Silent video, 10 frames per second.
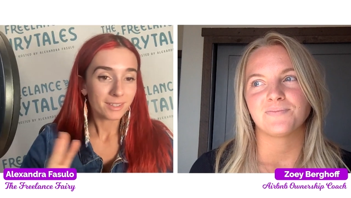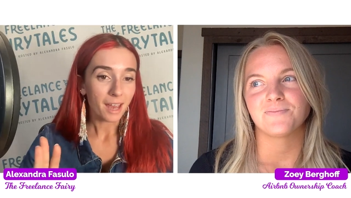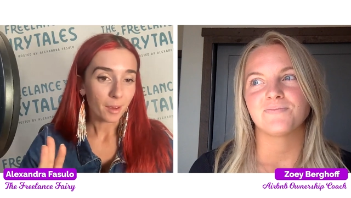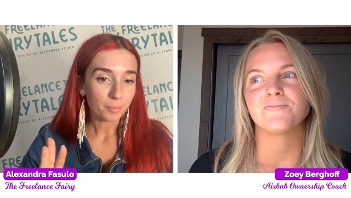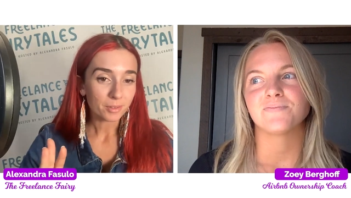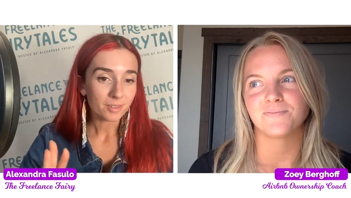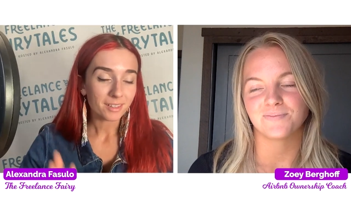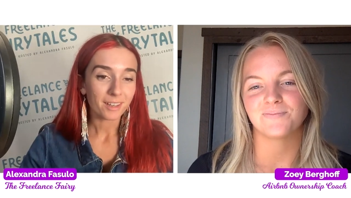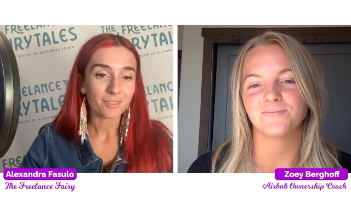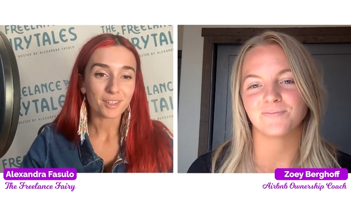Speaker 1: steps
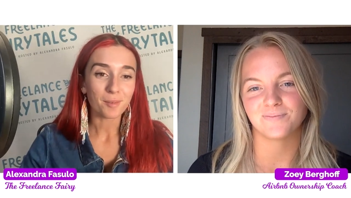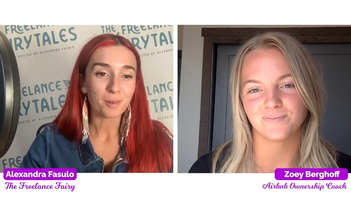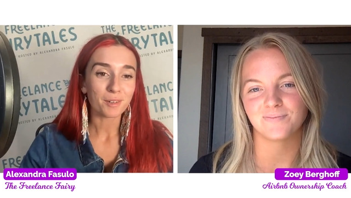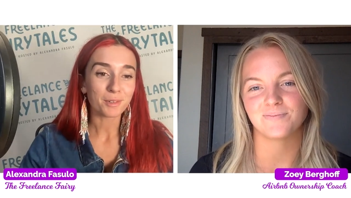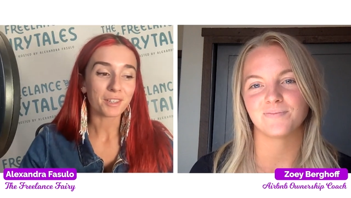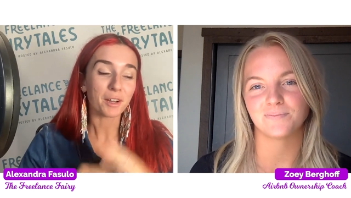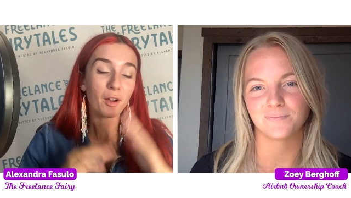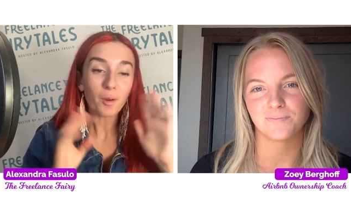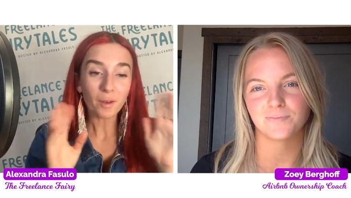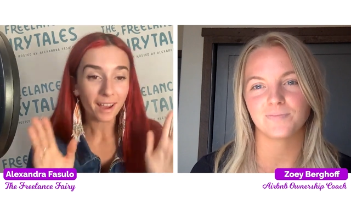if someone was like
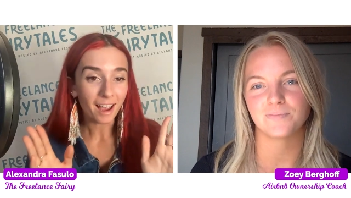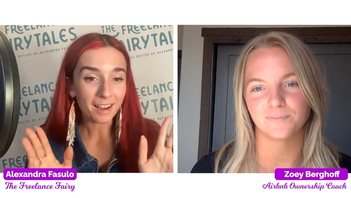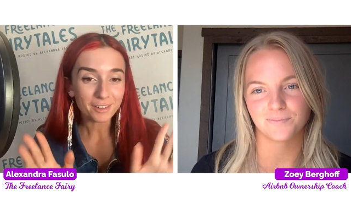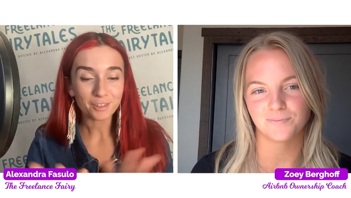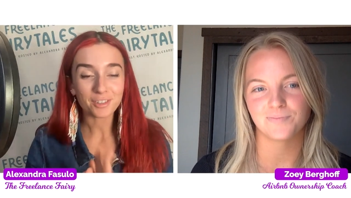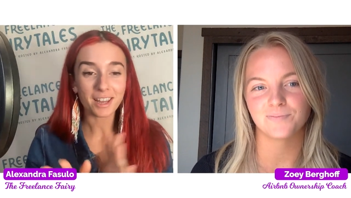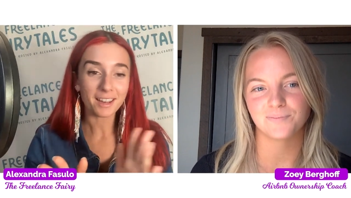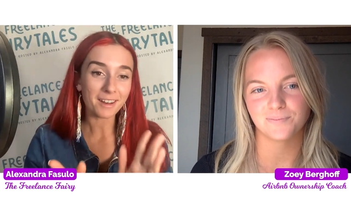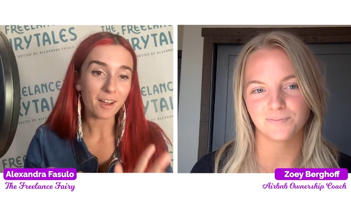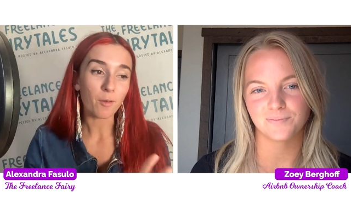okay I
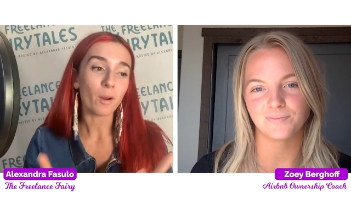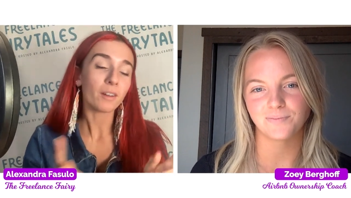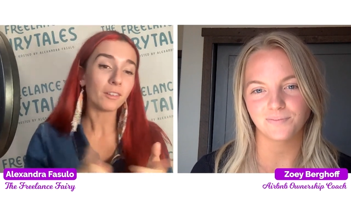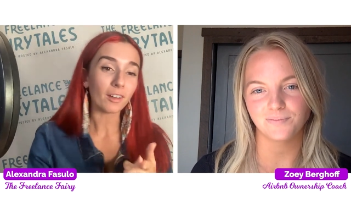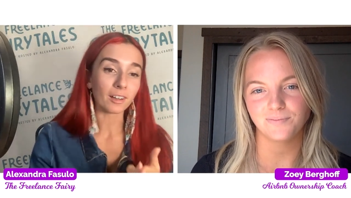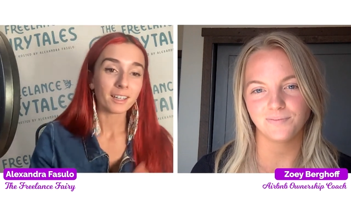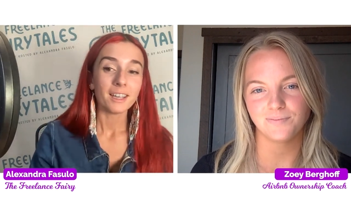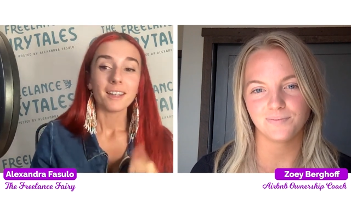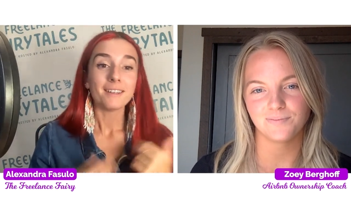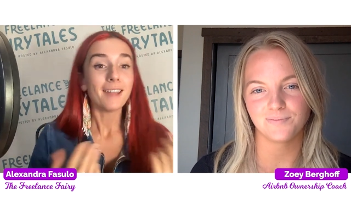understand now where to look
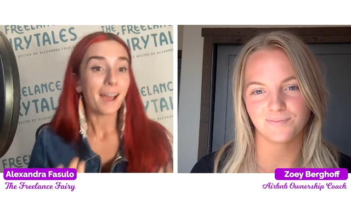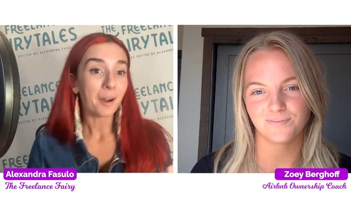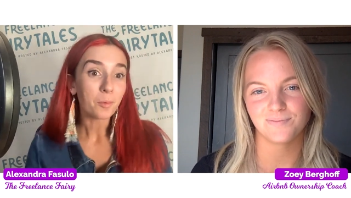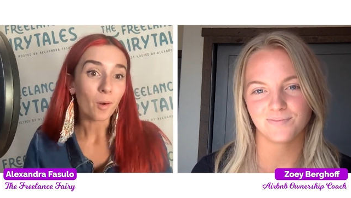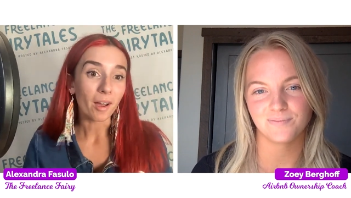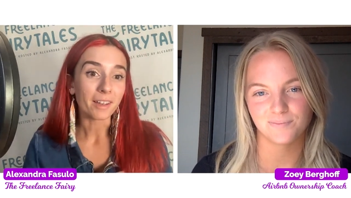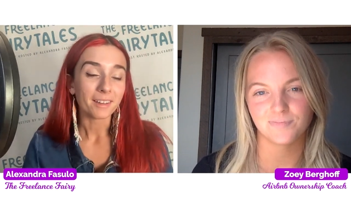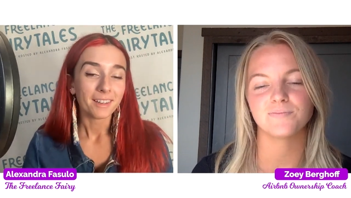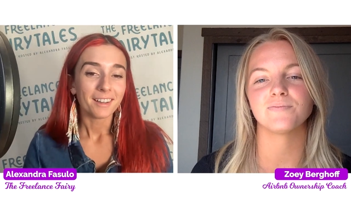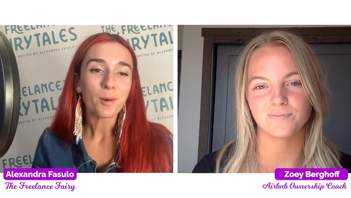now what
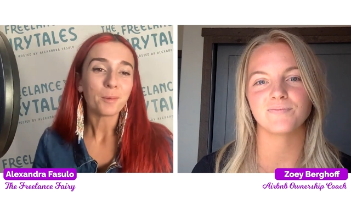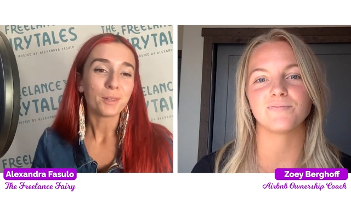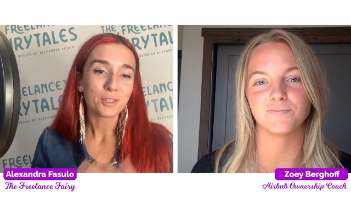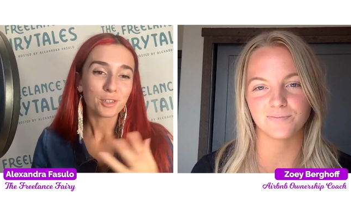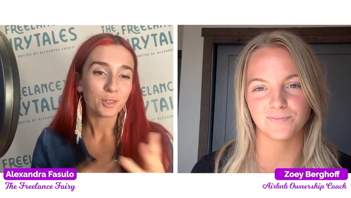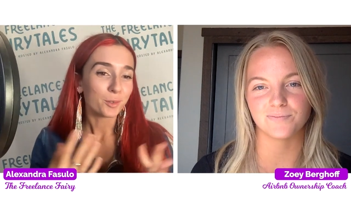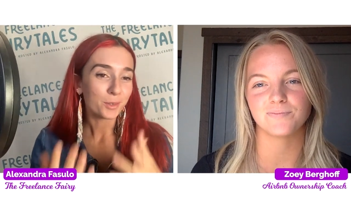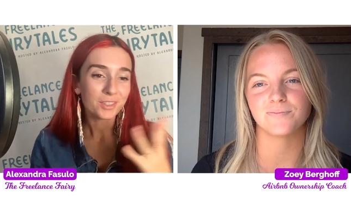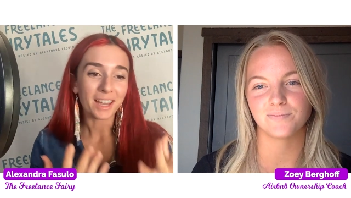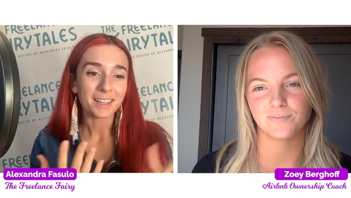what would mm-hmm. you
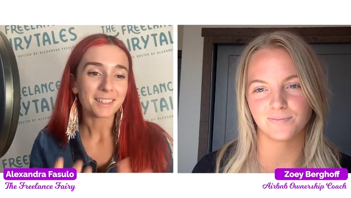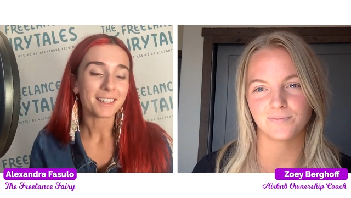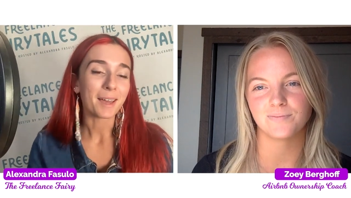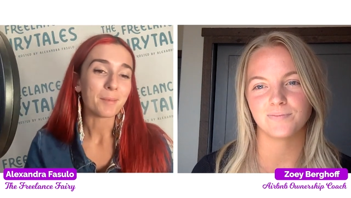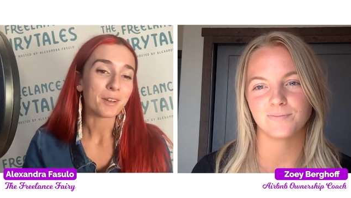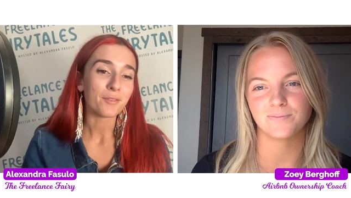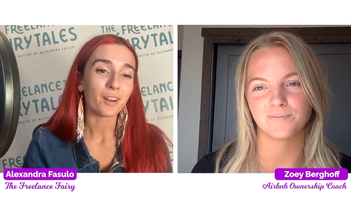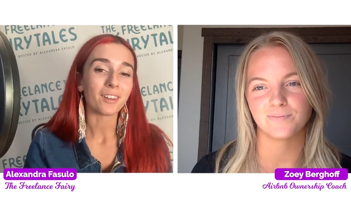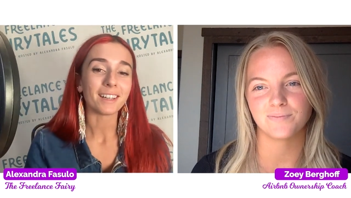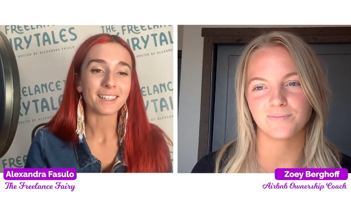
Speaker 2: say to them in a
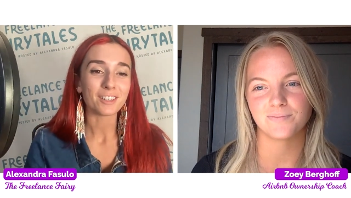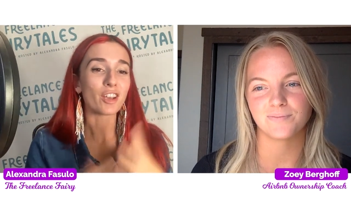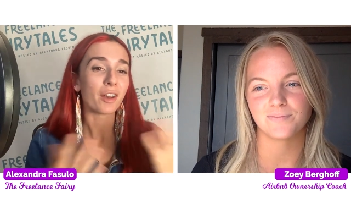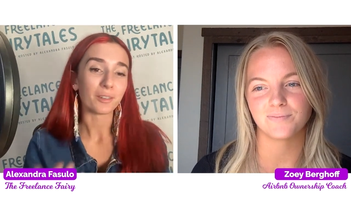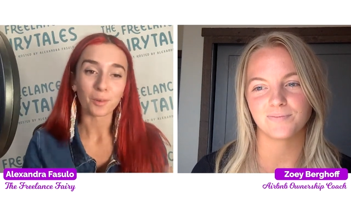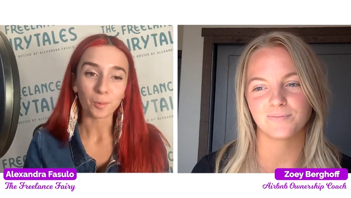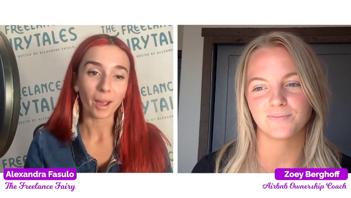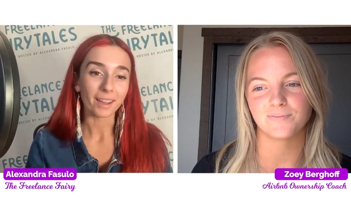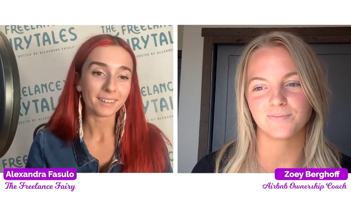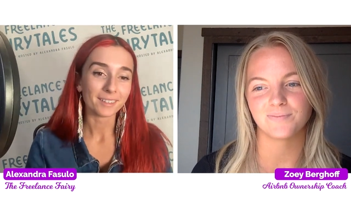very general
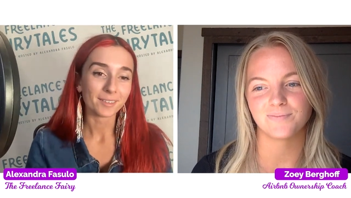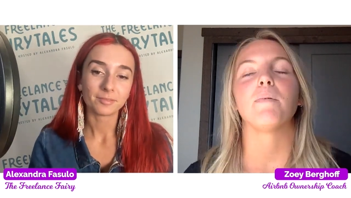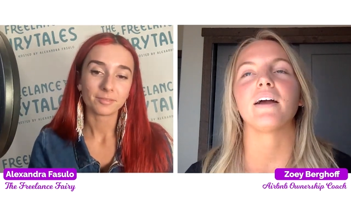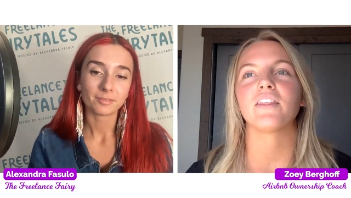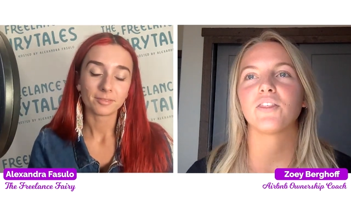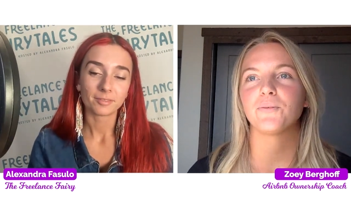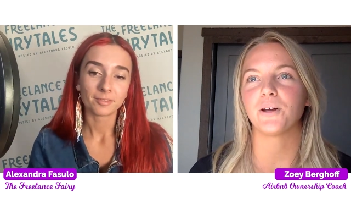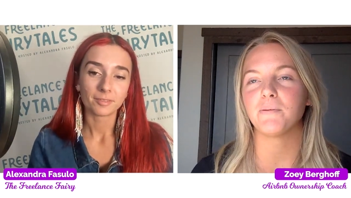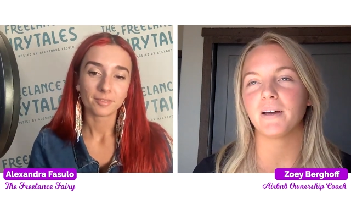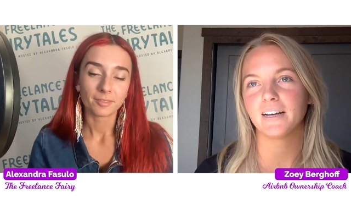way my
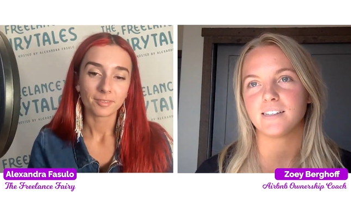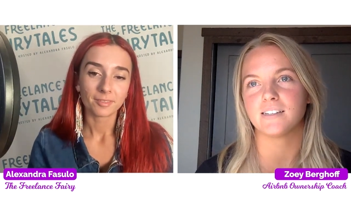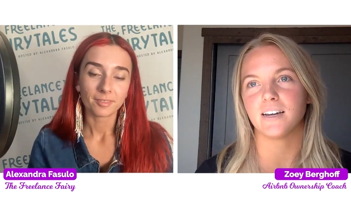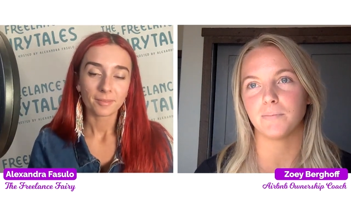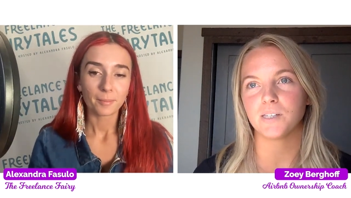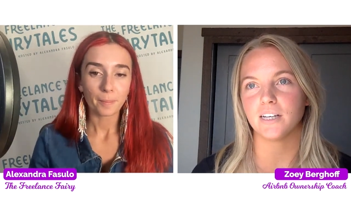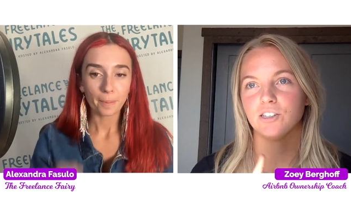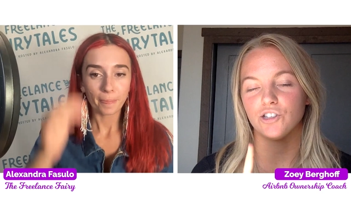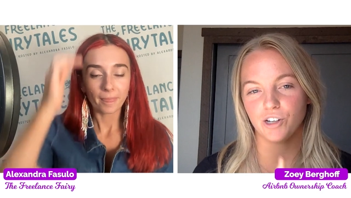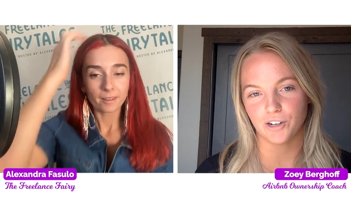three biggest tips
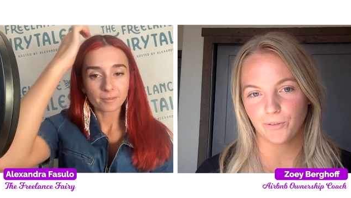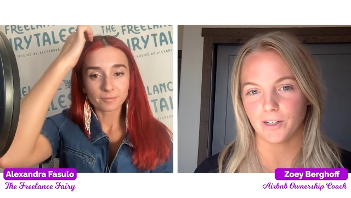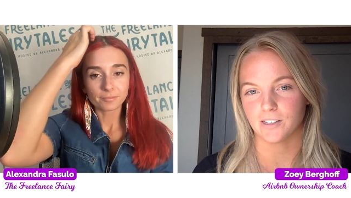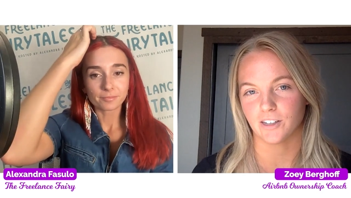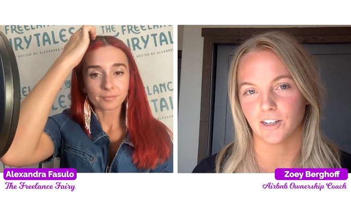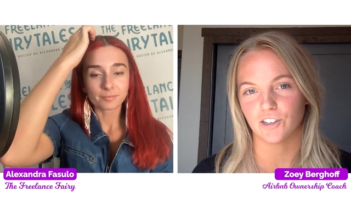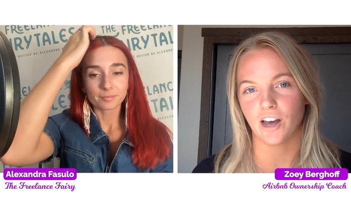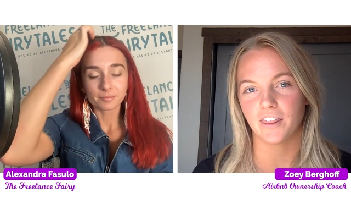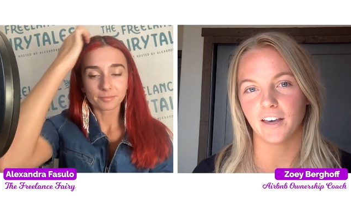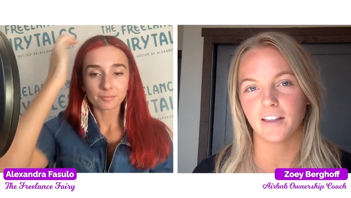is do your research
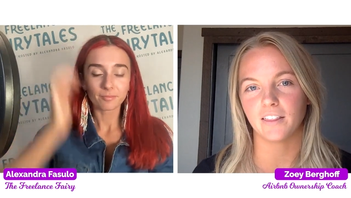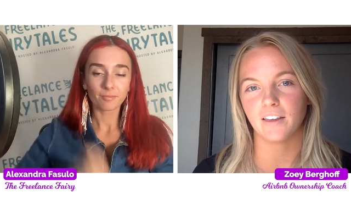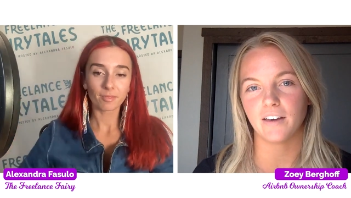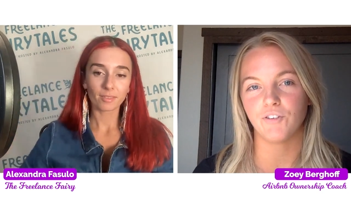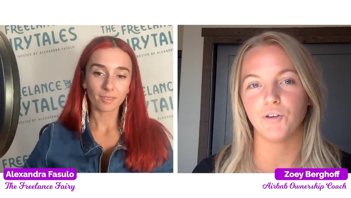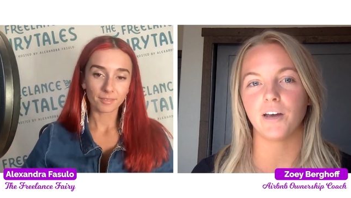I think if you